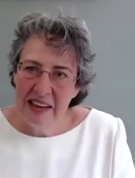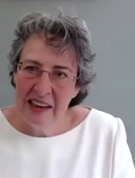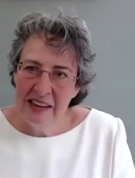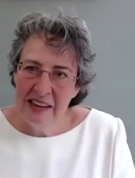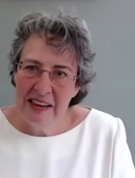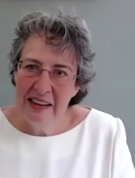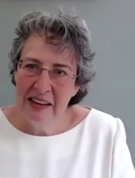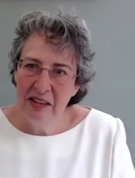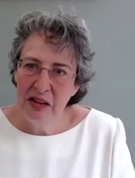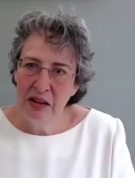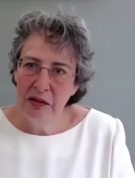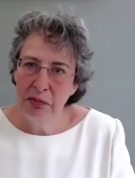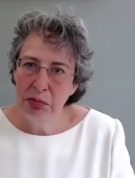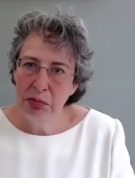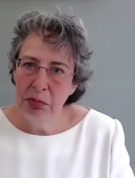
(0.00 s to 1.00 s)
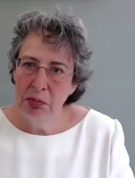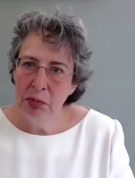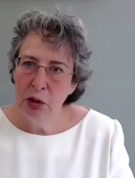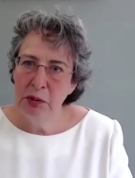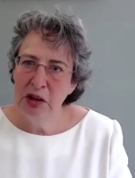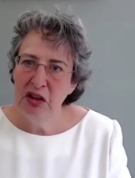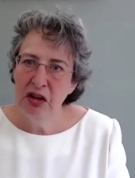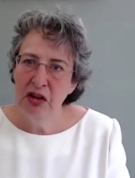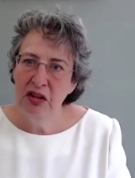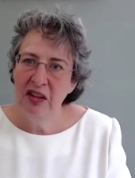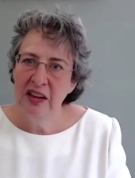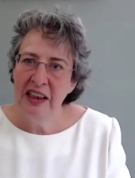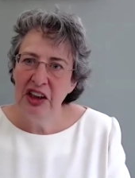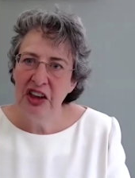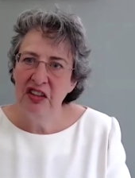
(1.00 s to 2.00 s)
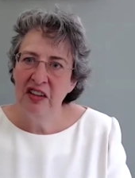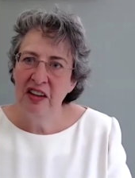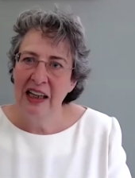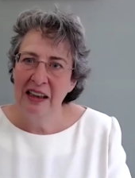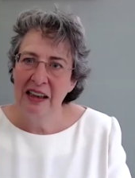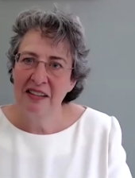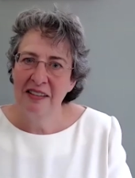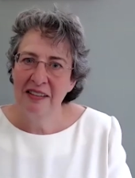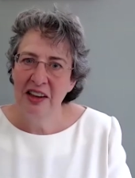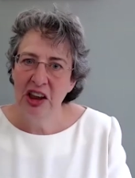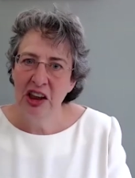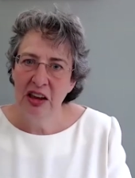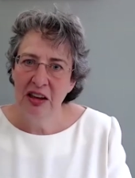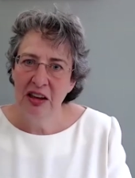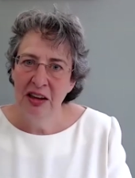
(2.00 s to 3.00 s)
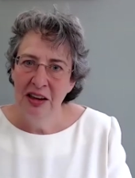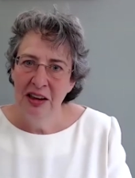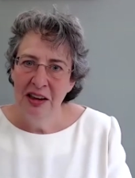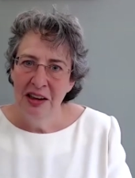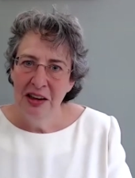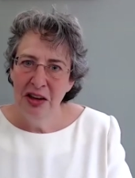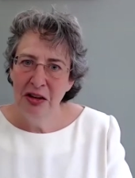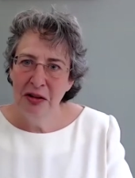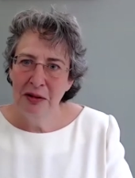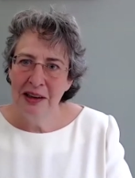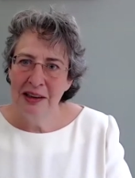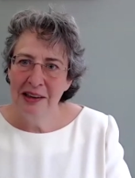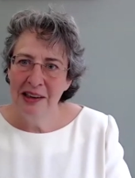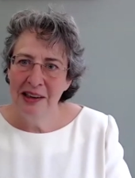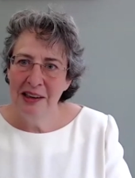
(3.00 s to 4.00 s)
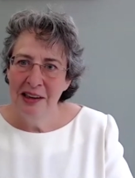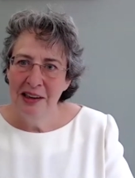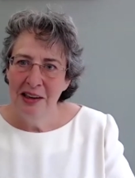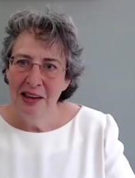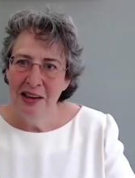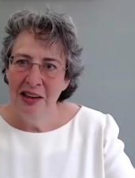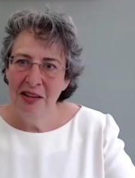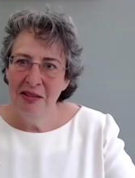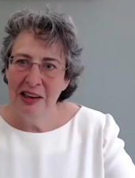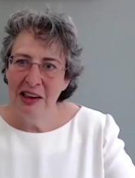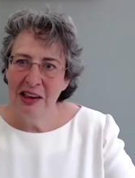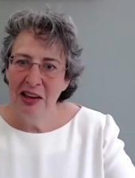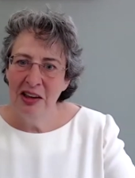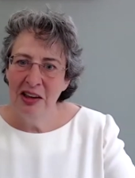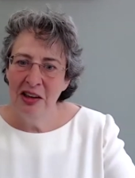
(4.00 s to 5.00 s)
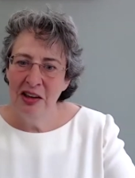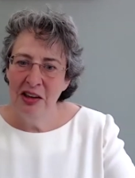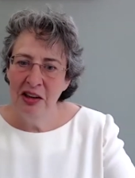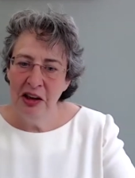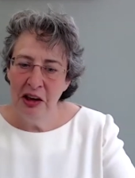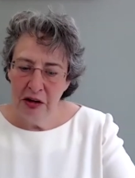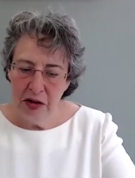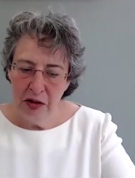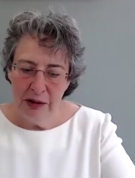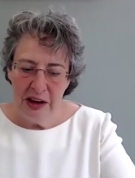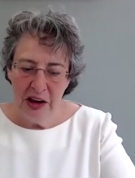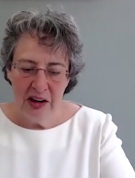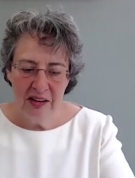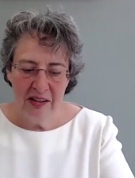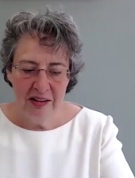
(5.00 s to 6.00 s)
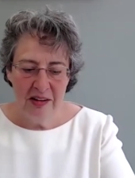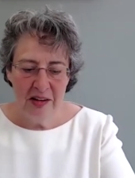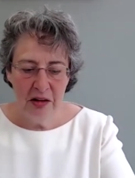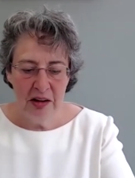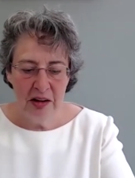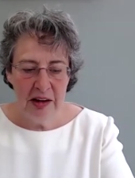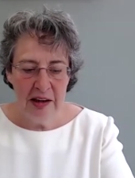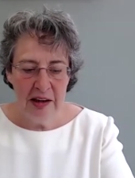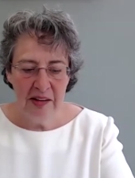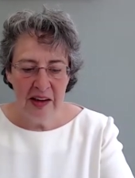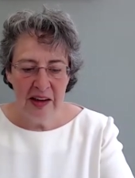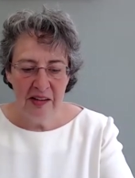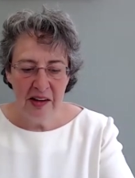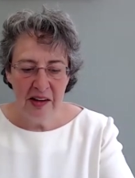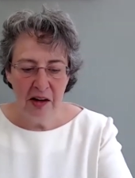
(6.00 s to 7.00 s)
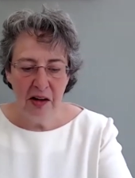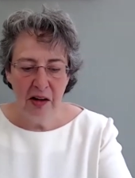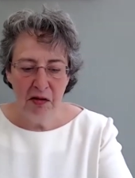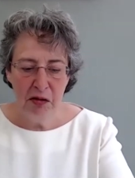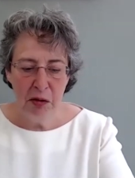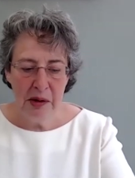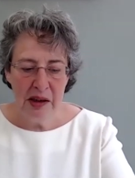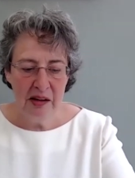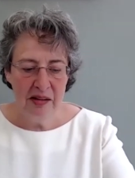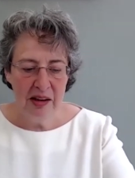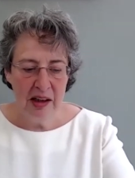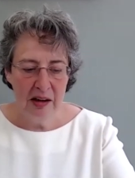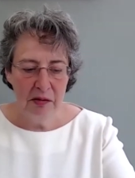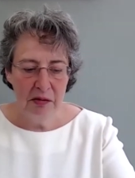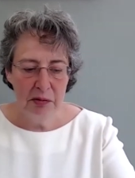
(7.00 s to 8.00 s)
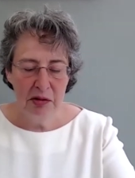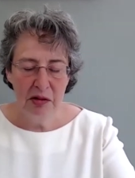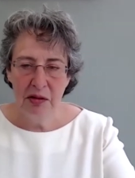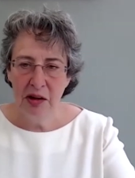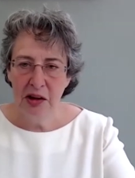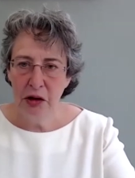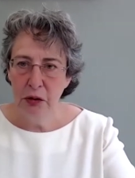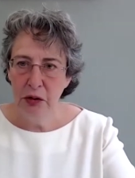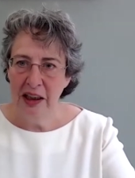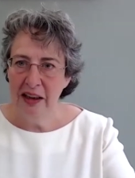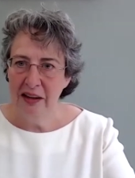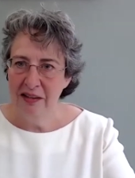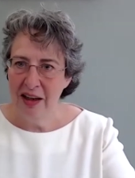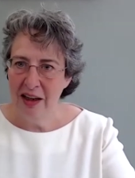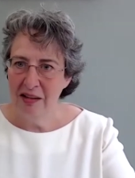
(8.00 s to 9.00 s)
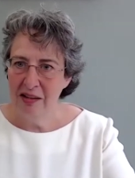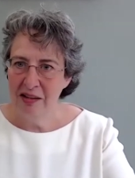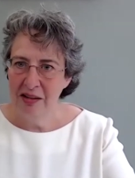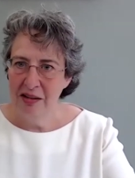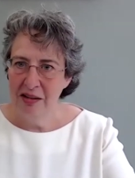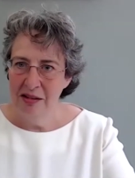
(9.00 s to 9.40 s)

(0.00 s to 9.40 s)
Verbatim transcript: I think there's sort of almost two stages to that decision. Do I do I you know do I just is it is it enough for me to have UK tax